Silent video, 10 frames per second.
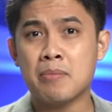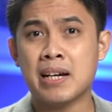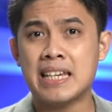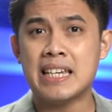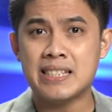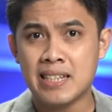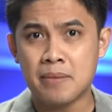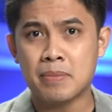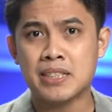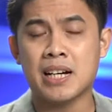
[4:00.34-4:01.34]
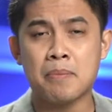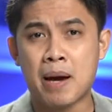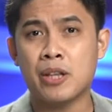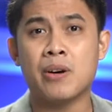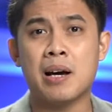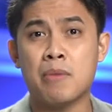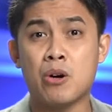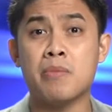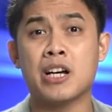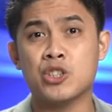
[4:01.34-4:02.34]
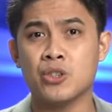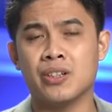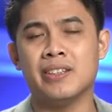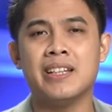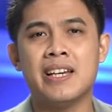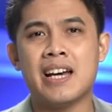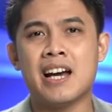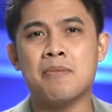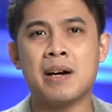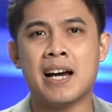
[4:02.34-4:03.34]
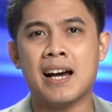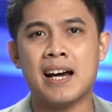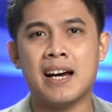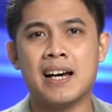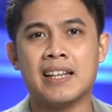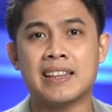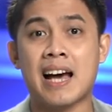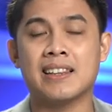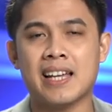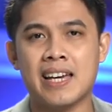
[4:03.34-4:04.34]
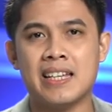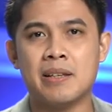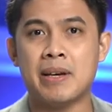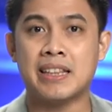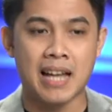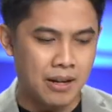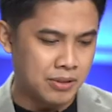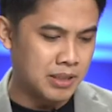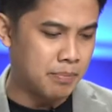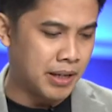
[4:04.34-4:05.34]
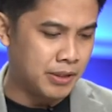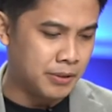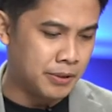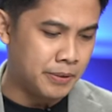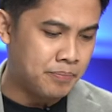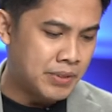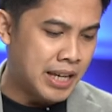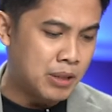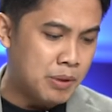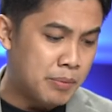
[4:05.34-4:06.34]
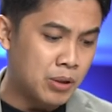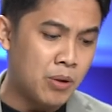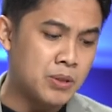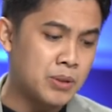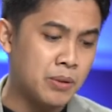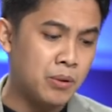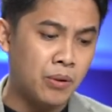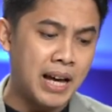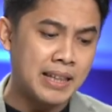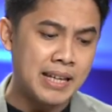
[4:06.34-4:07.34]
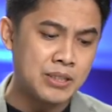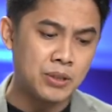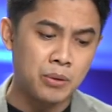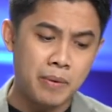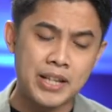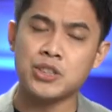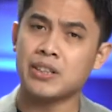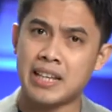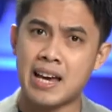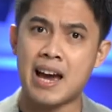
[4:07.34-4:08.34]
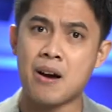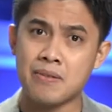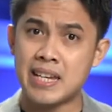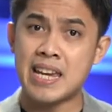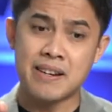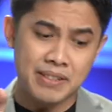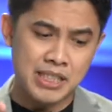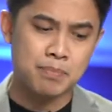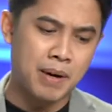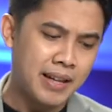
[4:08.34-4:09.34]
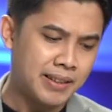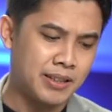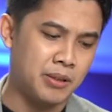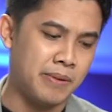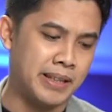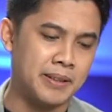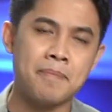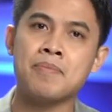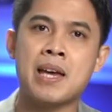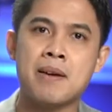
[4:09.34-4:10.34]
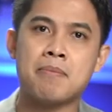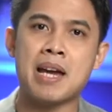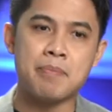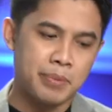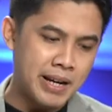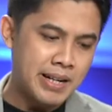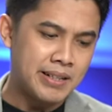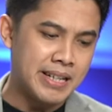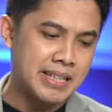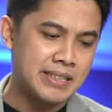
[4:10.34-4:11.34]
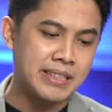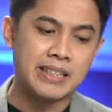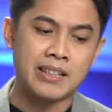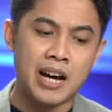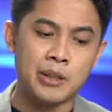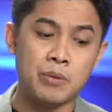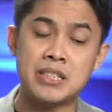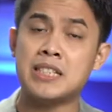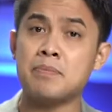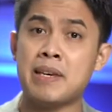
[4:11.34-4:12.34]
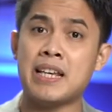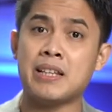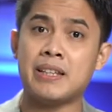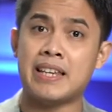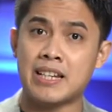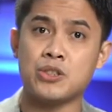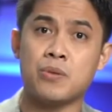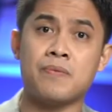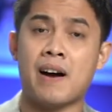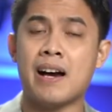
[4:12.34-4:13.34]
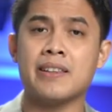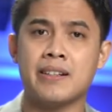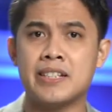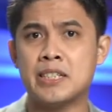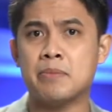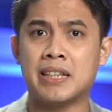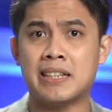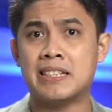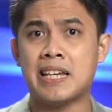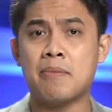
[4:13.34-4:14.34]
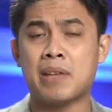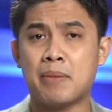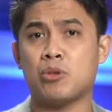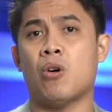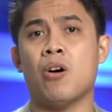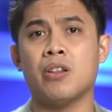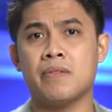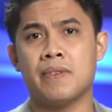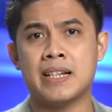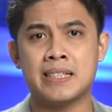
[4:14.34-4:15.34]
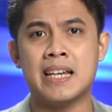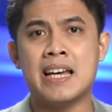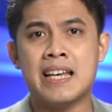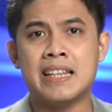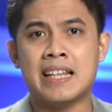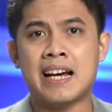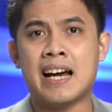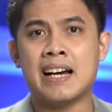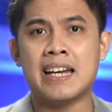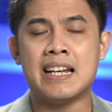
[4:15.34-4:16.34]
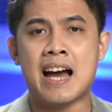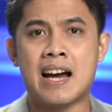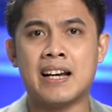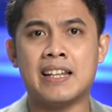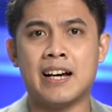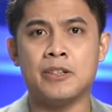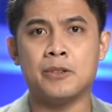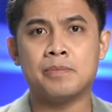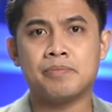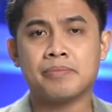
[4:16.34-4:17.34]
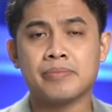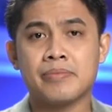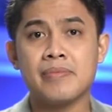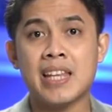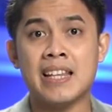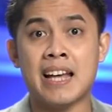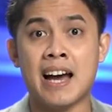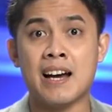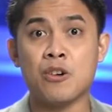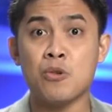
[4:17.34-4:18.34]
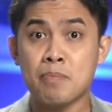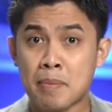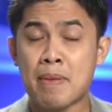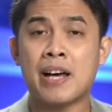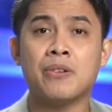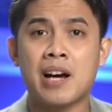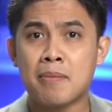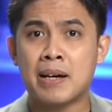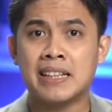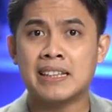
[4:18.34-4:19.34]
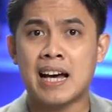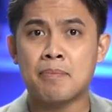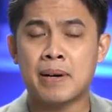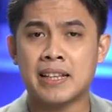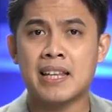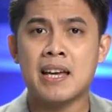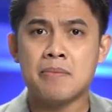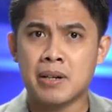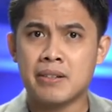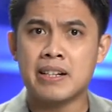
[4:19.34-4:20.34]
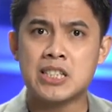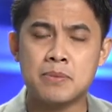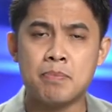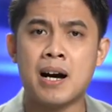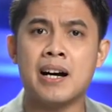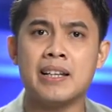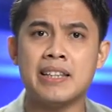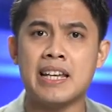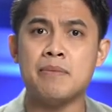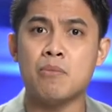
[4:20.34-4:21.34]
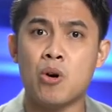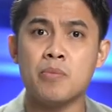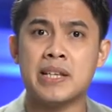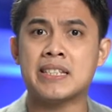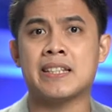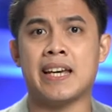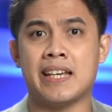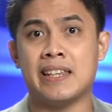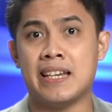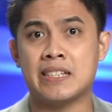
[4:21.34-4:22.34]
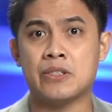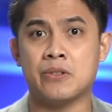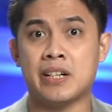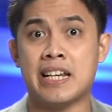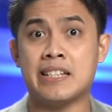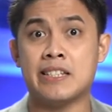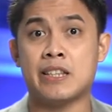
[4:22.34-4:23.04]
mag-isip at saka paano nga ba umaksyon ang mga tatay na may takot sa Panginoon. And we will also look at his situation and how he responded to it. My prayer is that God will speak, yes, to fathers, but at the same time to all of us na nangangailangan na ng kung paano nga ba dapat mag-respond in moments like this or in